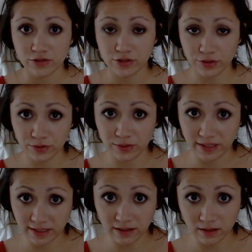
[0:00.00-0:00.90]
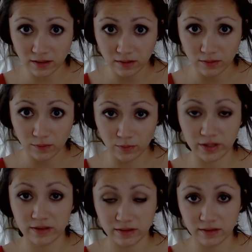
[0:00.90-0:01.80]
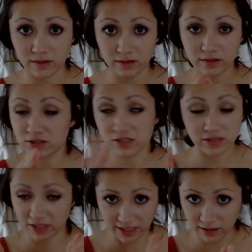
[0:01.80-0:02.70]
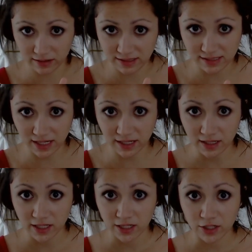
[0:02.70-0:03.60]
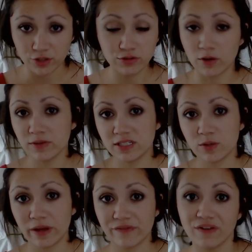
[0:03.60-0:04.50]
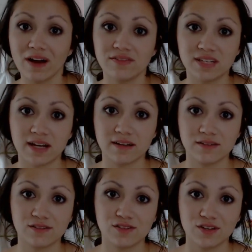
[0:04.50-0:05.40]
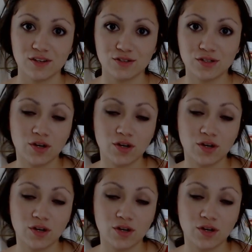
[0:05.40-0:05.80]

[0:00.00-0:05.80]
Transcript: to heal, let's say, you don't need to wait 5 seconds to